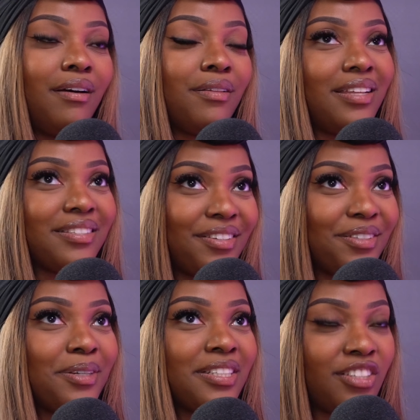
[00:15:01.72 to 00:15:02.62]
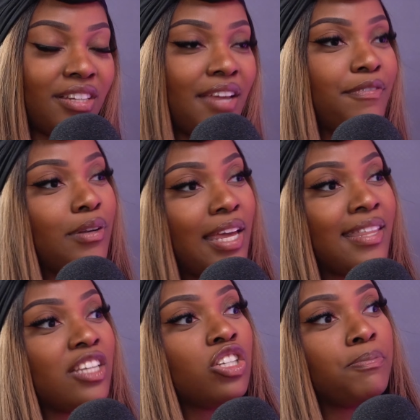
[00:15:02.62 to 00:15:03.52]
Oh, that's a good question. I feel
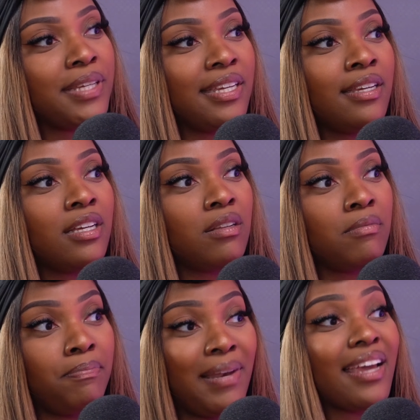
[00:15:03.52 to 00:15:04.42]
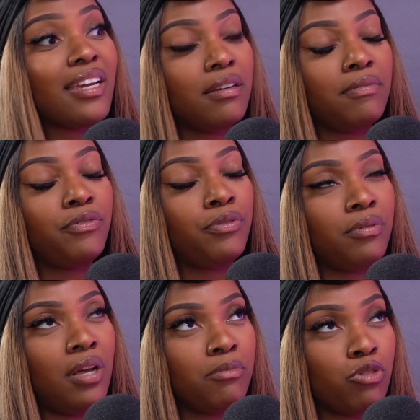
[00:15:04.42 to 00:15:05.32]
like there should be
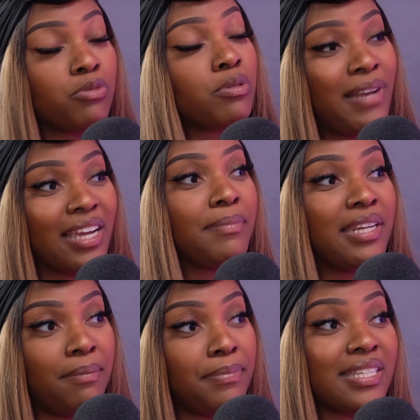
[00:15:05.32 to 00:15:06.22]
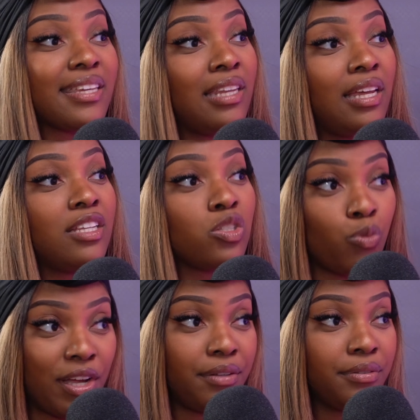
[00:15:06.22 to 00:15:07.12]
groups for Black men in particular
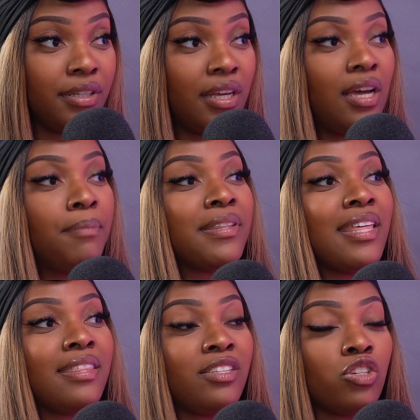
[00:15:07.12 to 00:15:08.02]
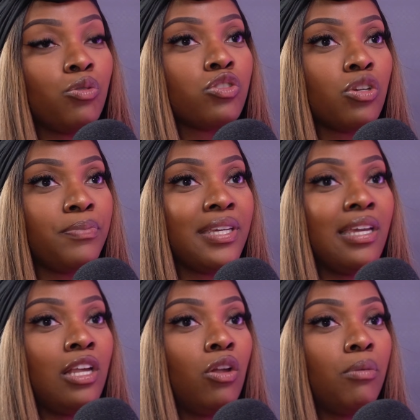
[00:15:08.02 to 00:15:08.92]
as well, but there should also
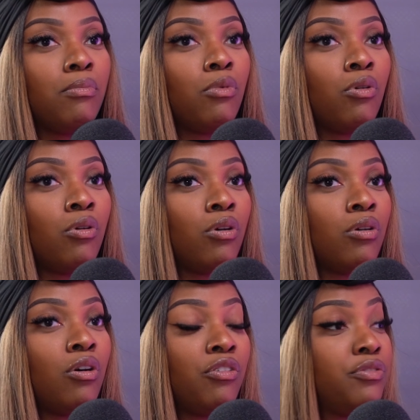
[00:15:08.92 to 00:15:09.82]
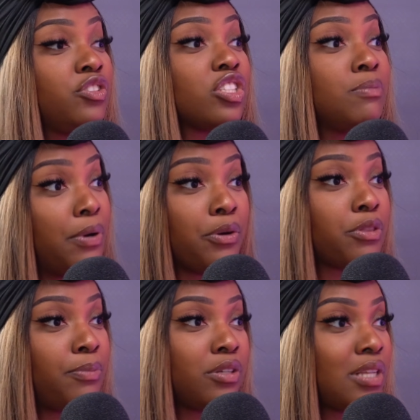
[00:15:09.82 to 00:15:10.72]
be a lot more of just
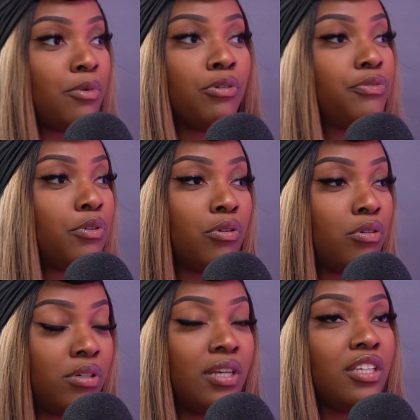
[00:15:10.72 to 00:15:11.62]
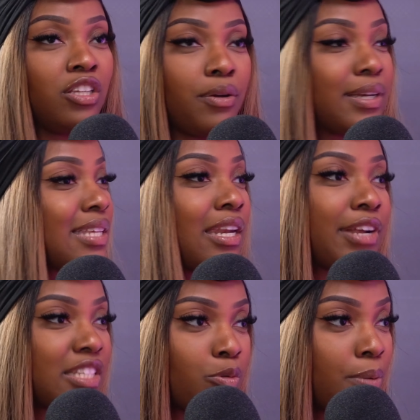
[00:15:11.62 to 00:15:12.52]
both, because I'm all for,
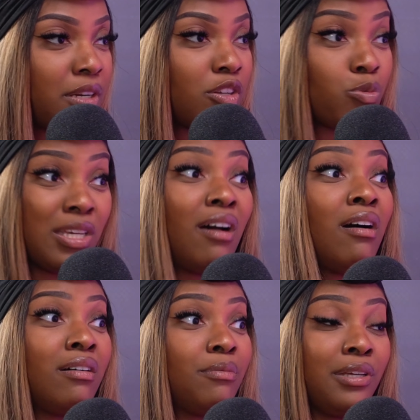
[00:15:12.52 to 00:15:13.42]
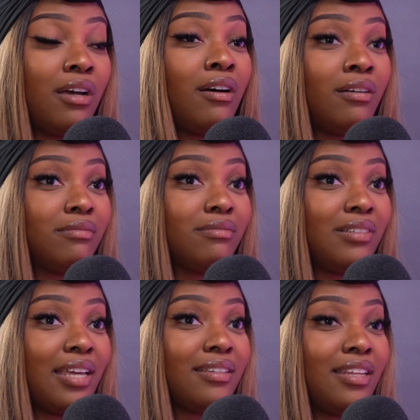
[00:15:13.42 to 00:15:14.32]
accelerating women, because we are
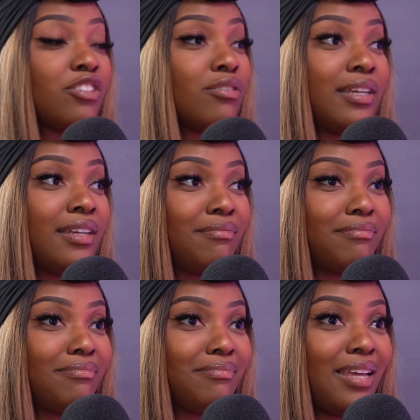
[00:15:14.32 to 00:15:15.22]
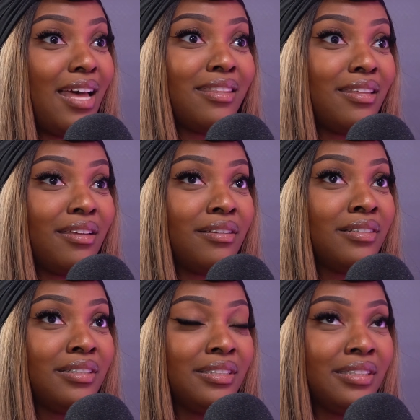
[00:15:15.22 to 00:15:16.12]
like literally at the,